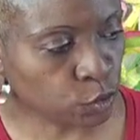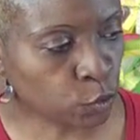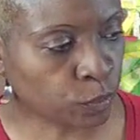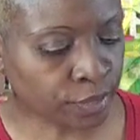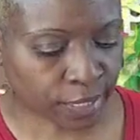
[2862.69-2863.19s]

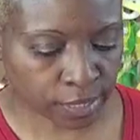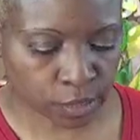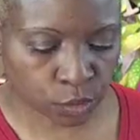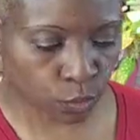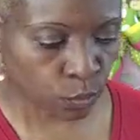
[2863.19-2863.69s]
duper nice.
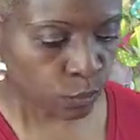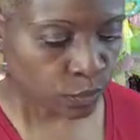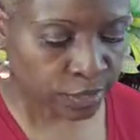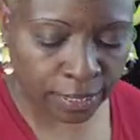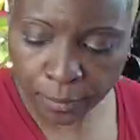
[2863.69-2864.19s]
So
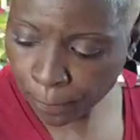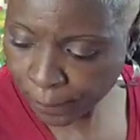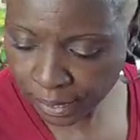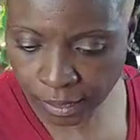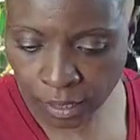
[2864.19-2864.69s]
tell
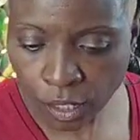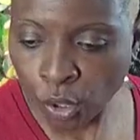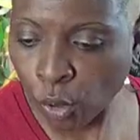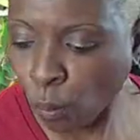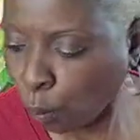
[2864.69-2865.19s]
me,
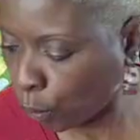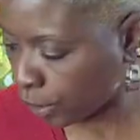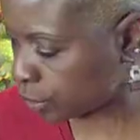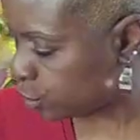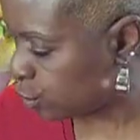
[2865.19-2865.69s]

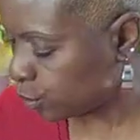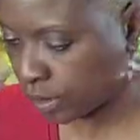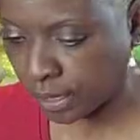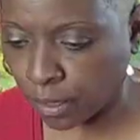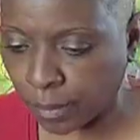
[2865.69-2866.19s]
what do you
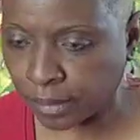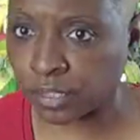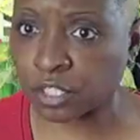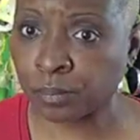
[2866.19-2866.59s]
think about this?